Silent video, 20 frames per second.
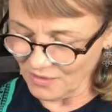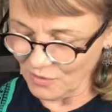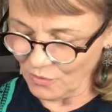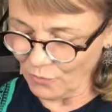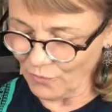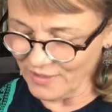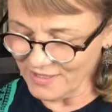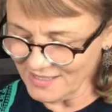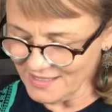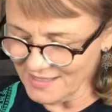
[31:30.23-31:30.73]

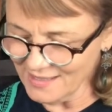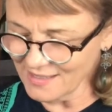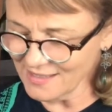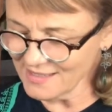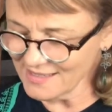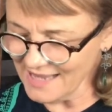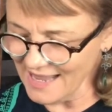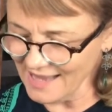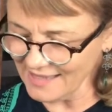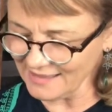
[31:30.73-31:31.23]
We didn't
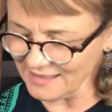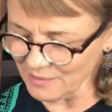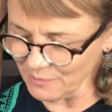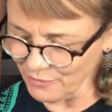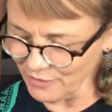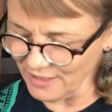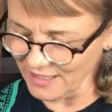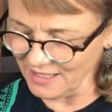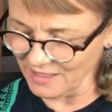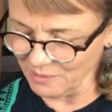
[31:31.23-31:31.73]
exactly
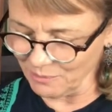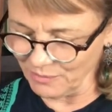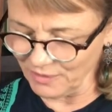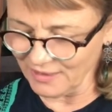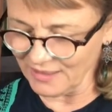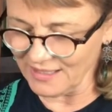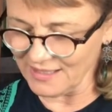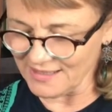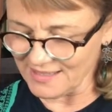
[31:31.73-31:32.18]
bring in $1 million,